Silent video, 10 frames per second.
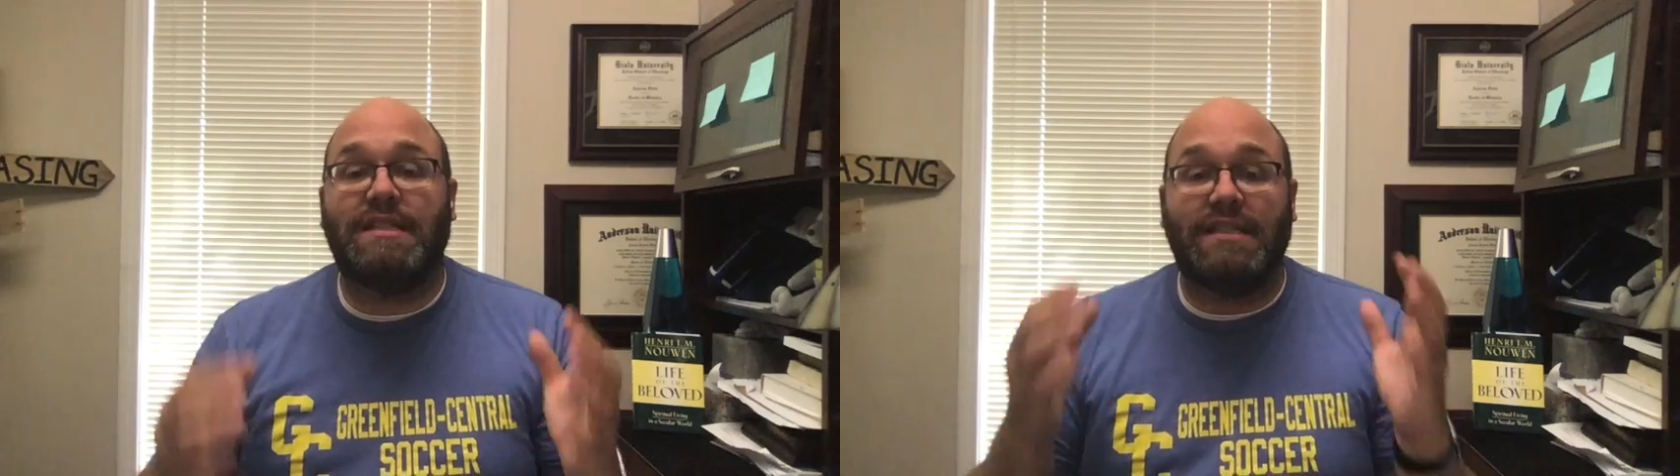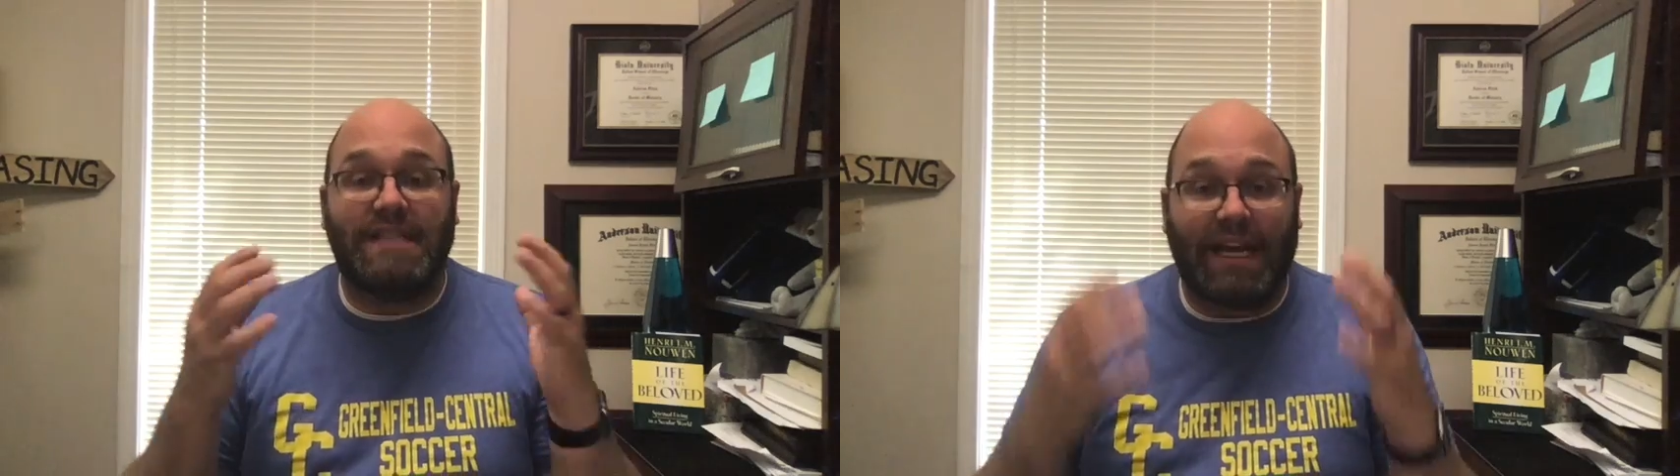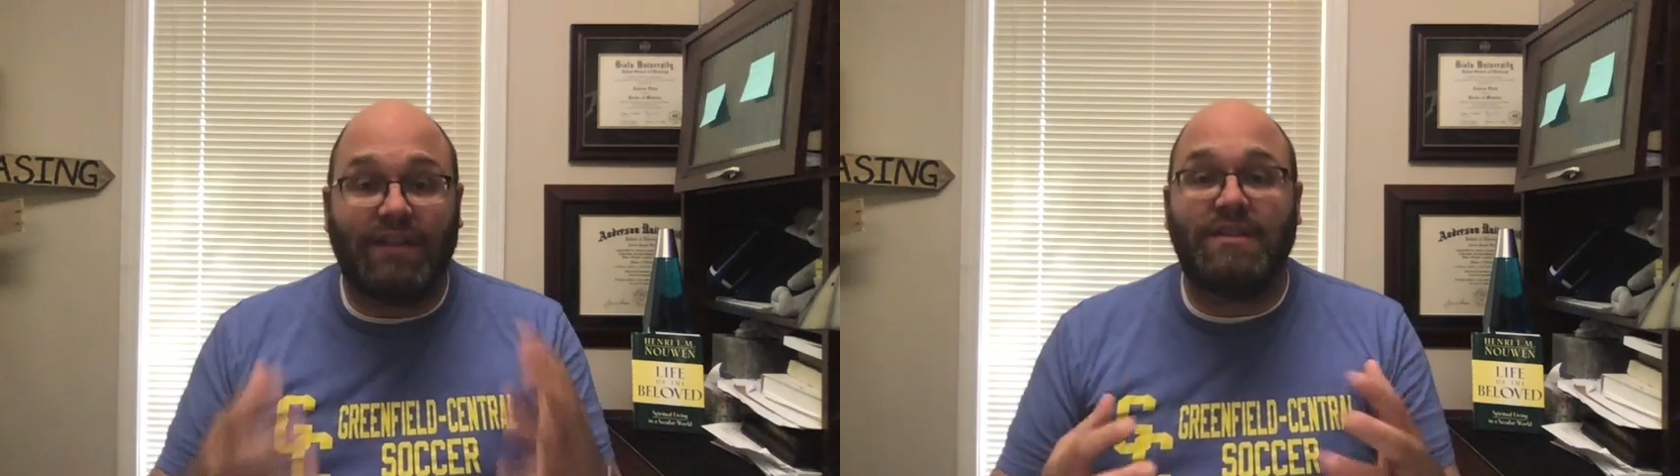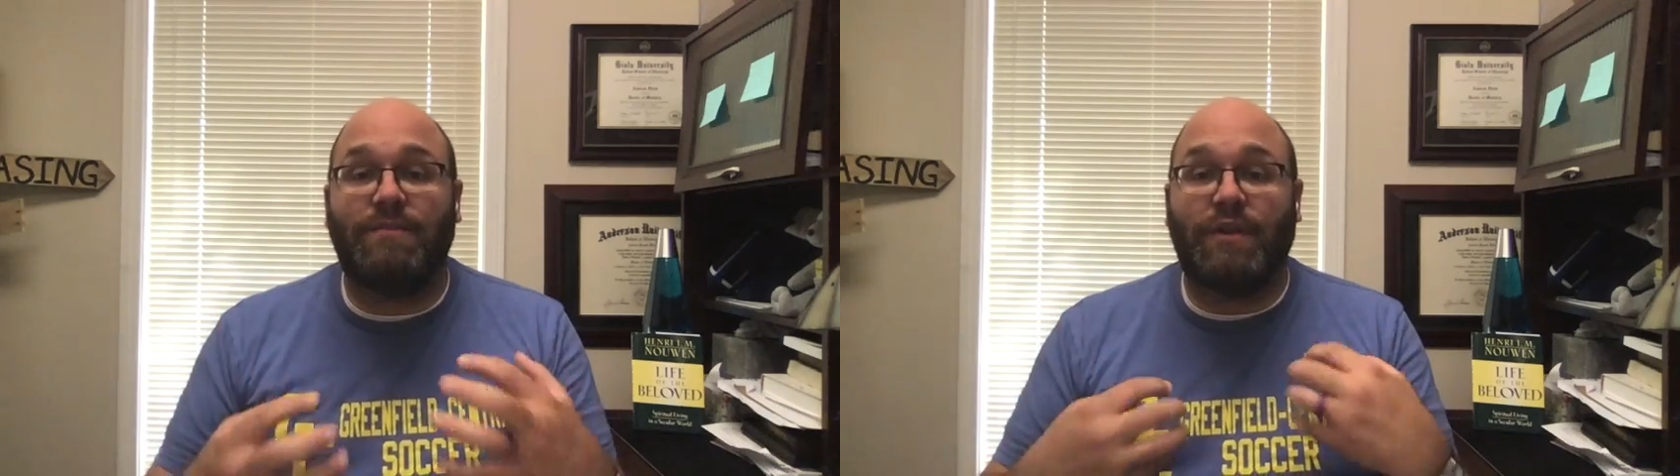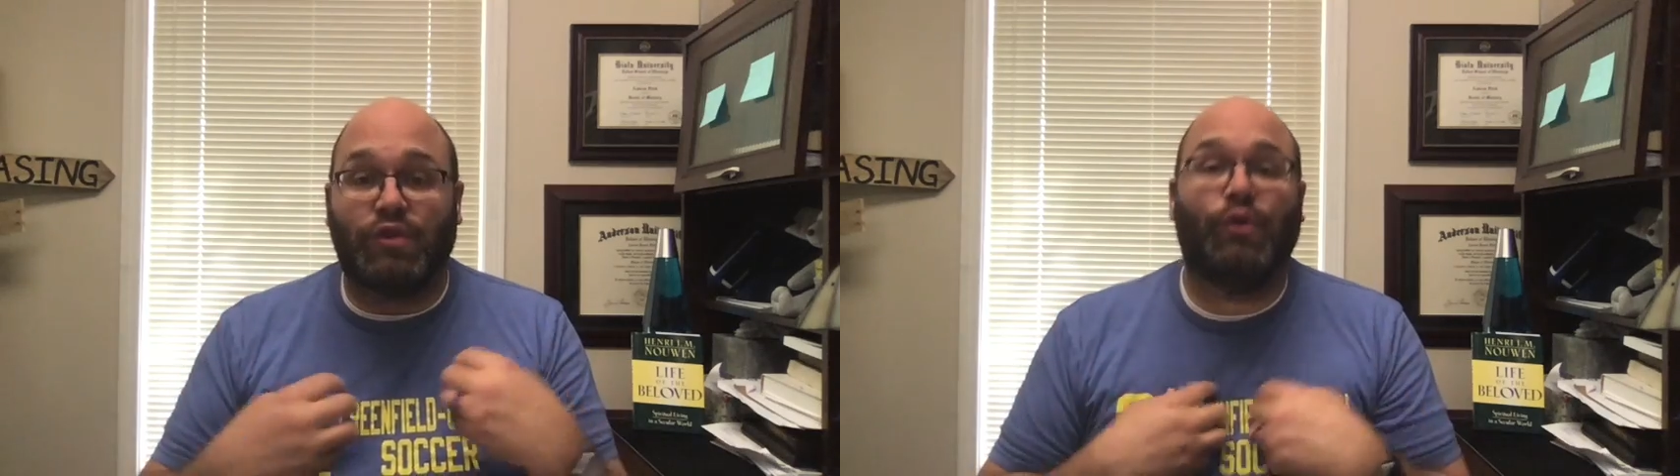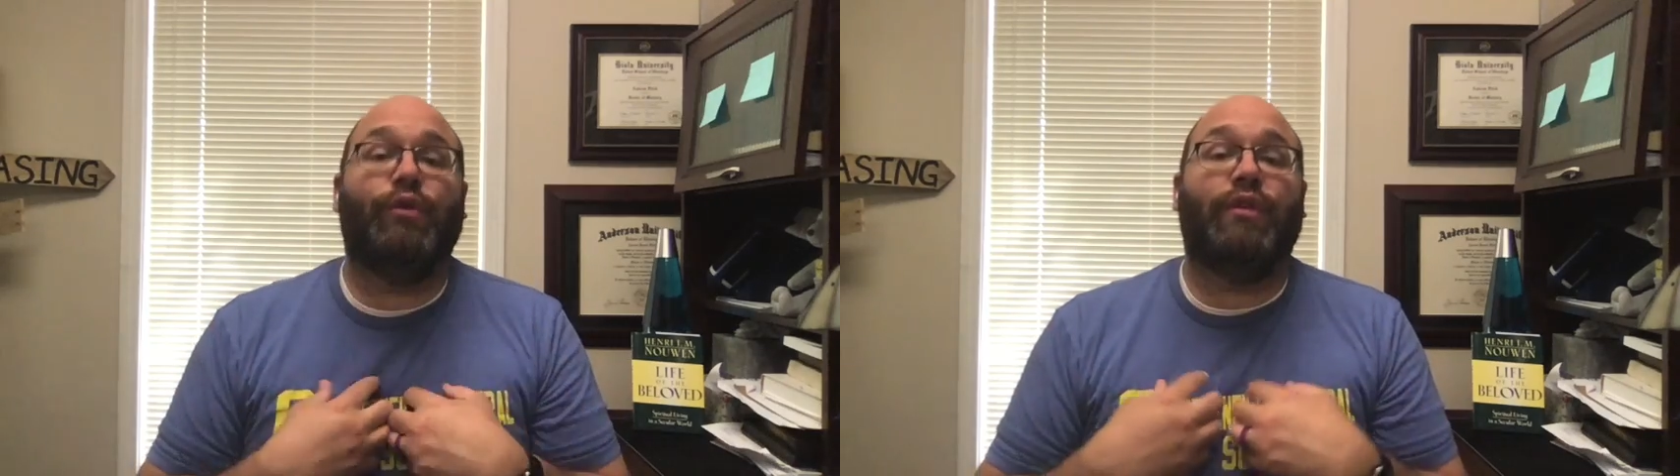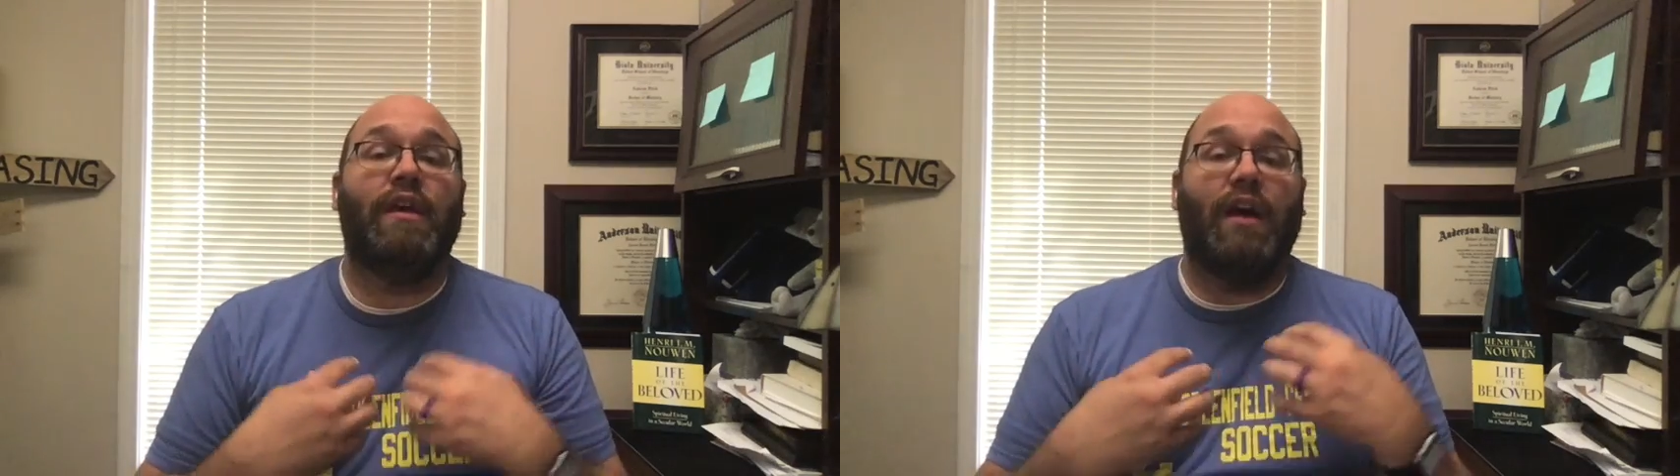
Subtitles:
and tells him the truth